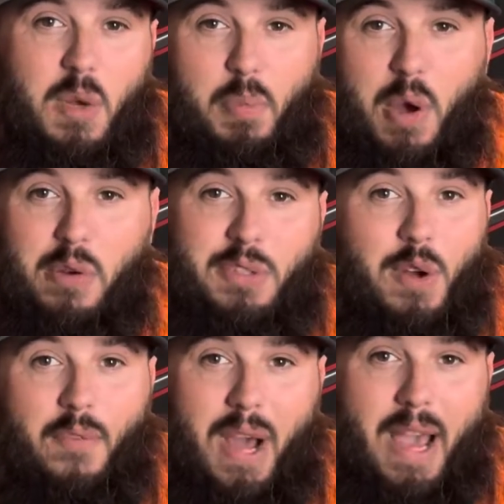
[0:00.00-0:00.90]
opposed
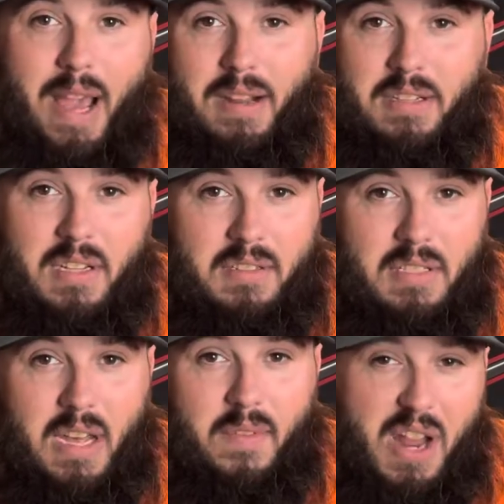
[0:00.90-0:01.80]
to if I had a
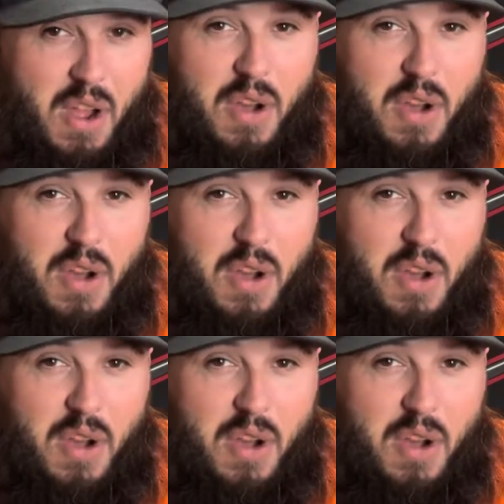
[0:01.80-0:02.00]
$600,